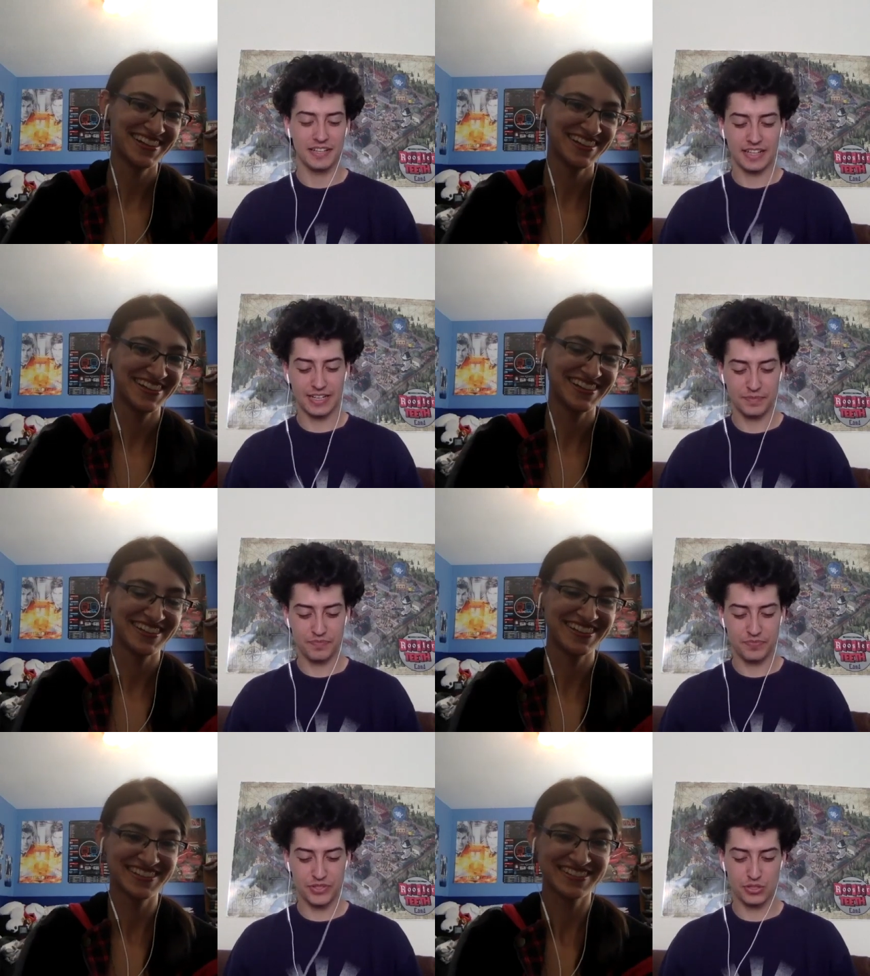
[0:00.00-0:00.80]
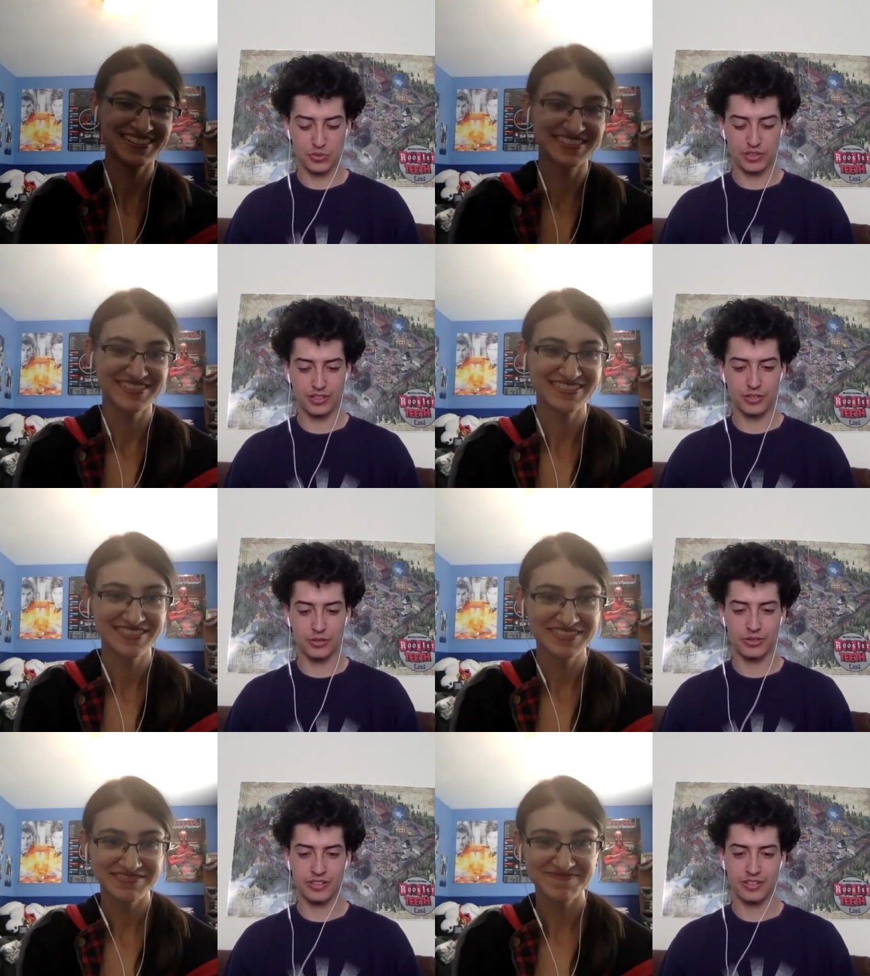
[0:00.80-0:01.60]
Speaker 1: Um, so with
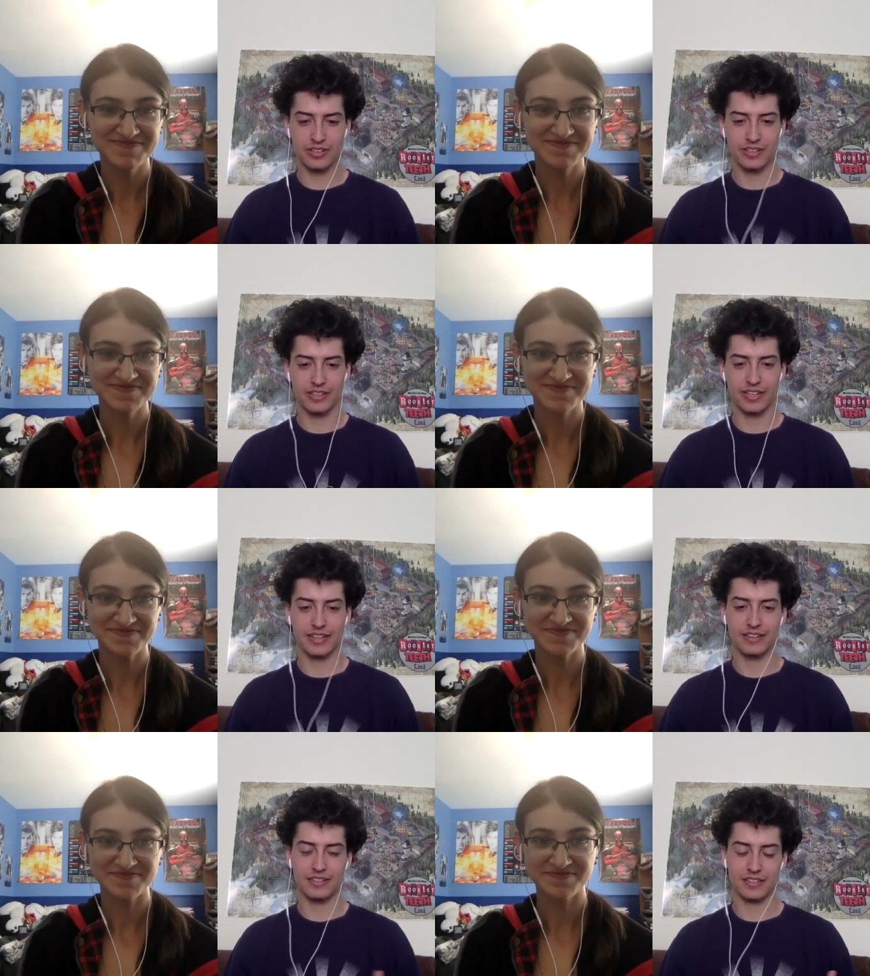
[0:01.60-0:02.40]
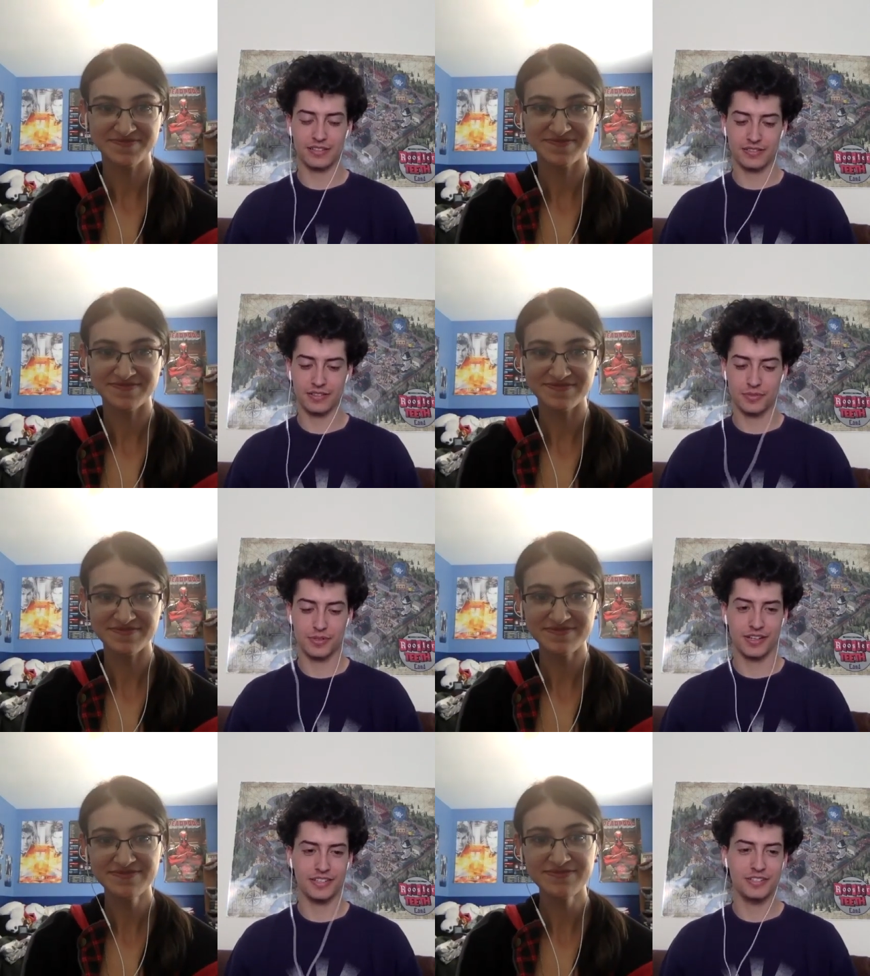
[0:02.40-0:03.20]
Lou, and I'm
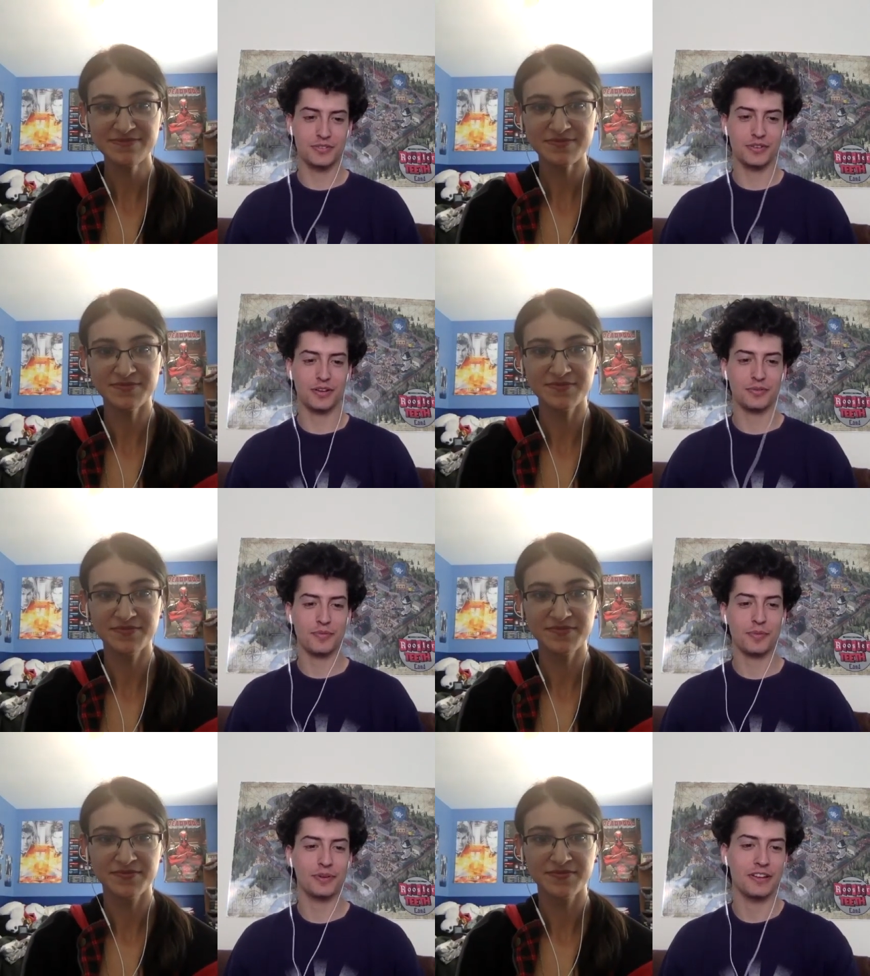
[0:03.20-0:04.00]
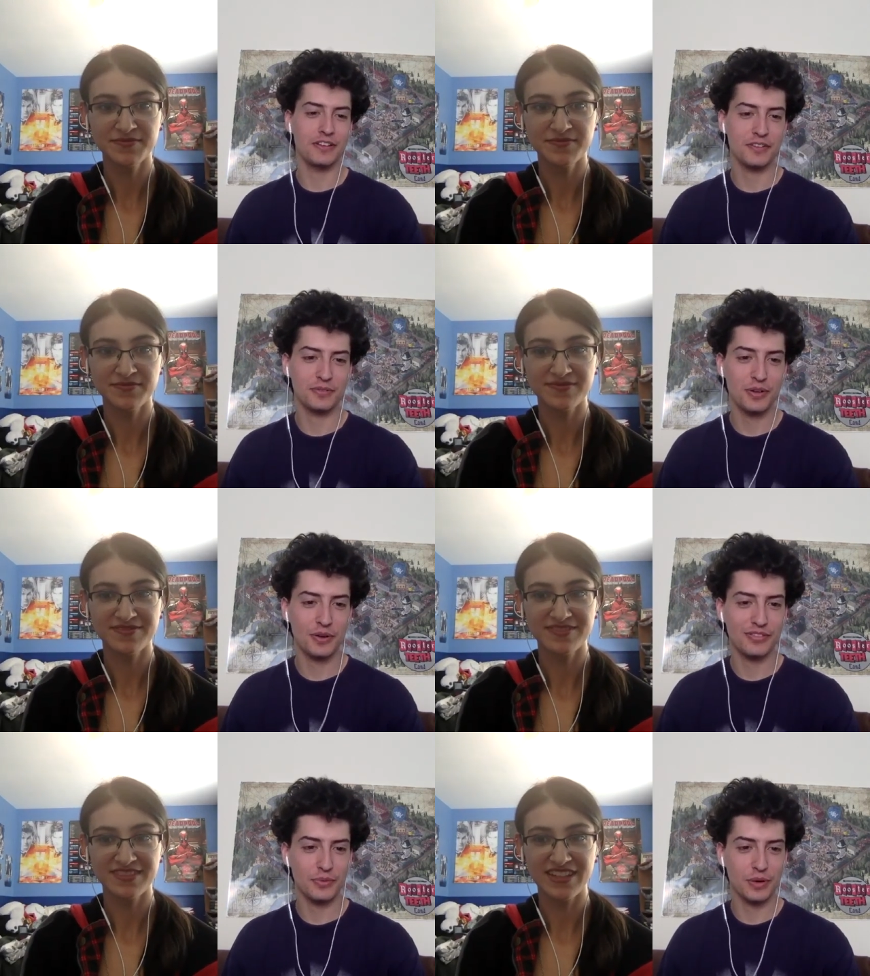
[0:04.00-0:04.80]
sorry, I do not remember, and I don't know
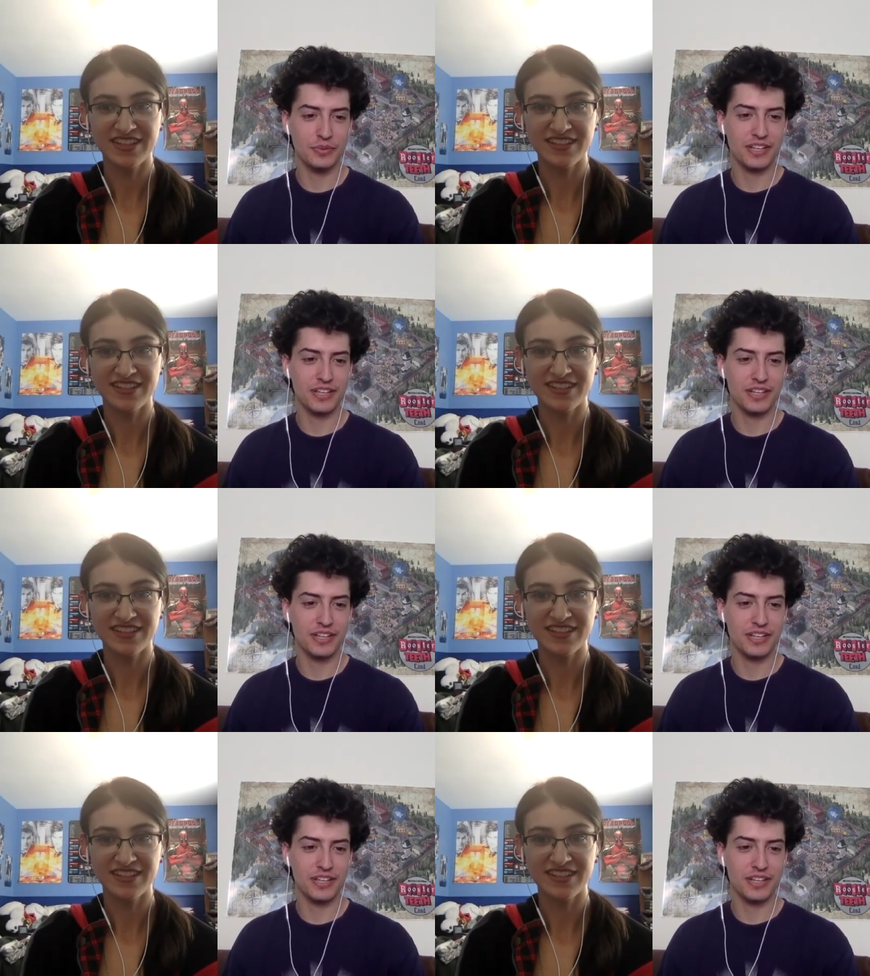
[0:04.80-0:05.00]
if I wrote